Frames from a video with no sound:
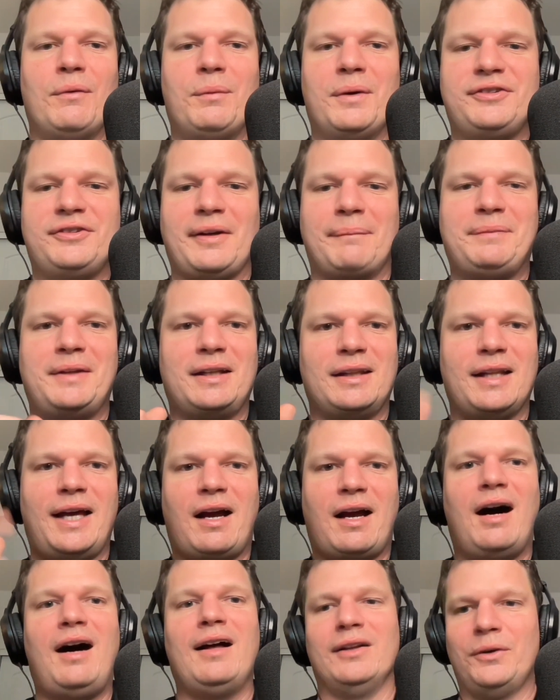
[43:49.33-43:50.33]
something
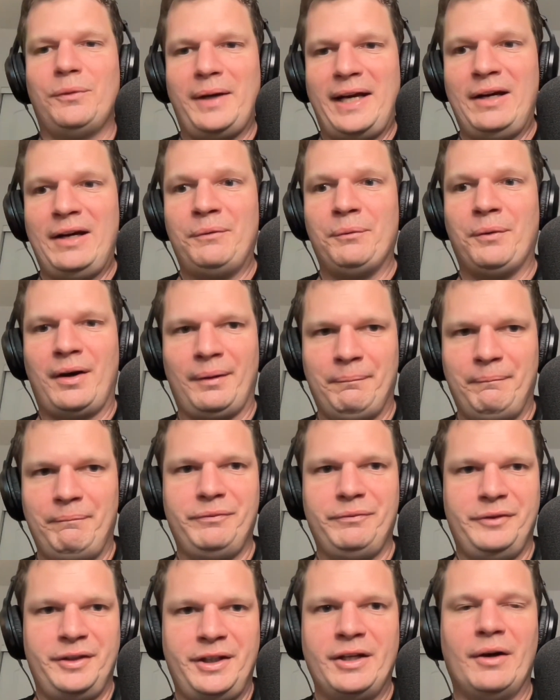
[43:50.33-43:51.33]
like Halloween where,
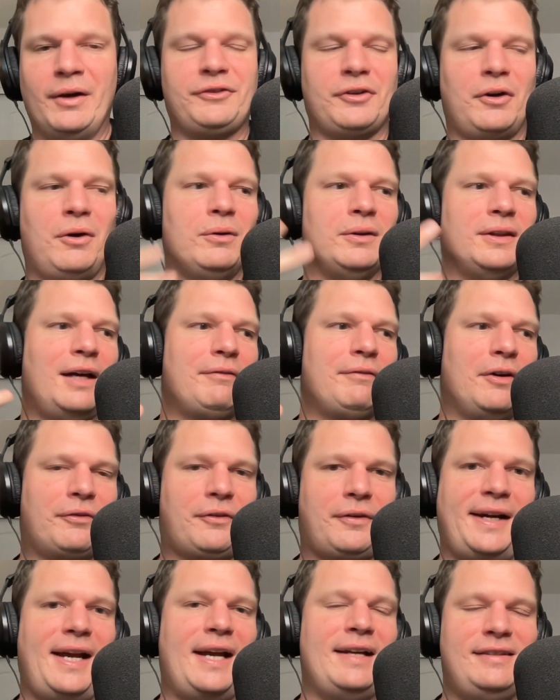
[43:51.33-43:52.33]
it's a whole level of
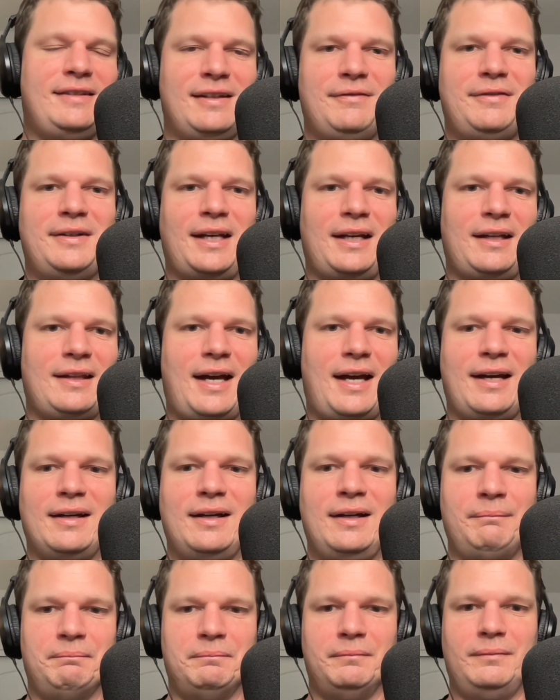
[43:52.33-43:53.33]
creativity that
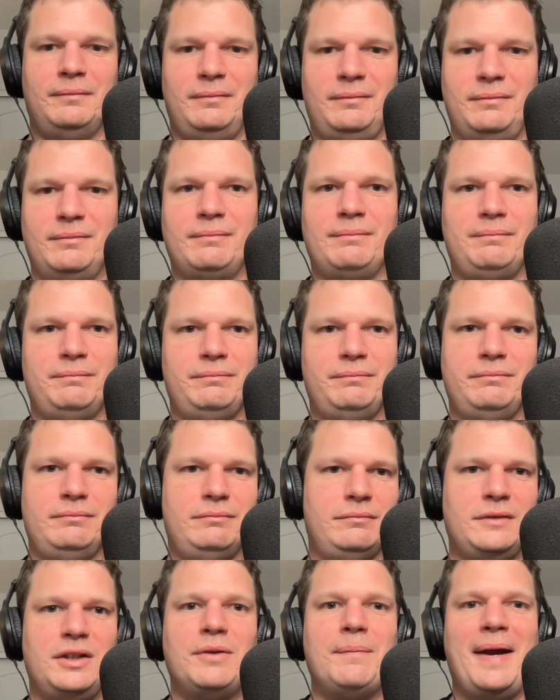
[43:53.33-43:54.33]

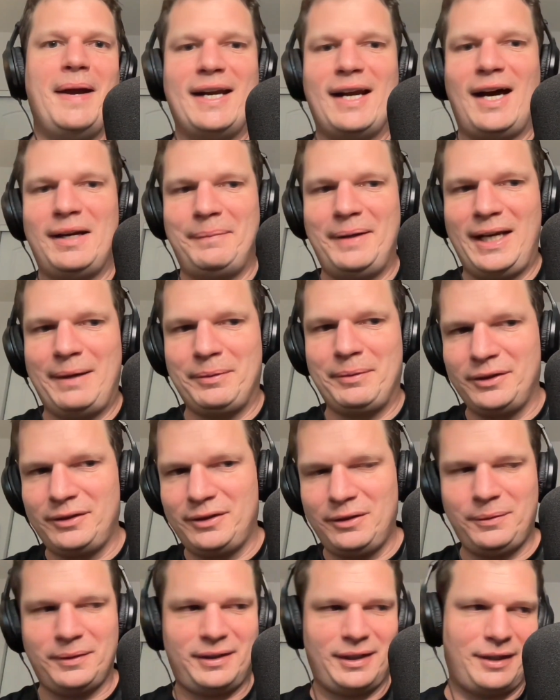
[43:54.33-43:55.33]
you may not have been able to
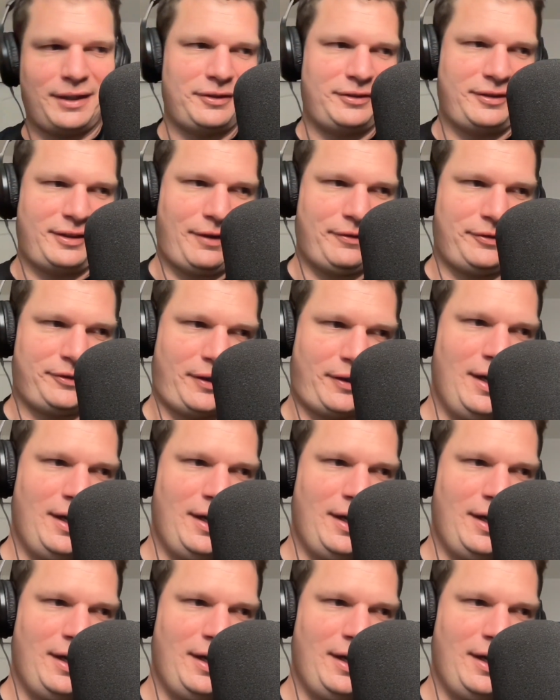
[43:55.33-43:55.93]
do with the other stuff. So